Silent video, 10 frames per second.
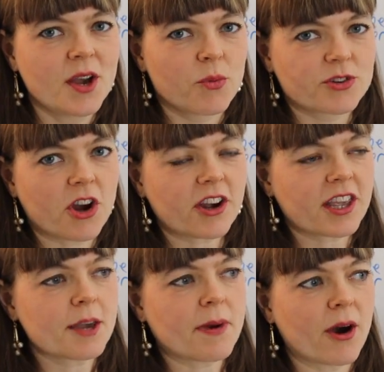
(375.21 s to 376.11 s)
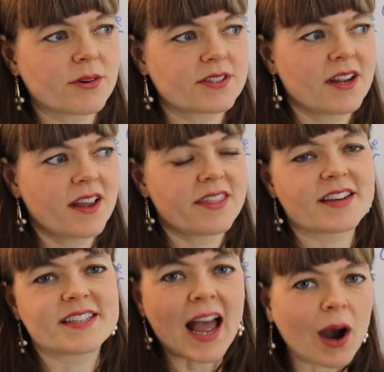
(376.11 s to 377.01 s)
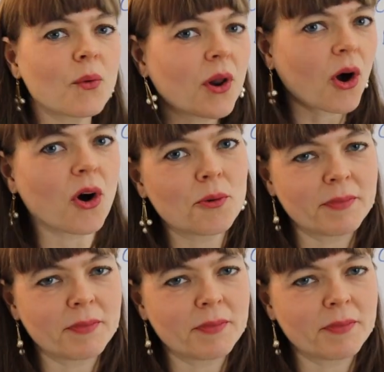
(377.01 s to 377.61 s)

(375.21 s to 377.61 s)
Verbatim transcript: we're talking about the town hall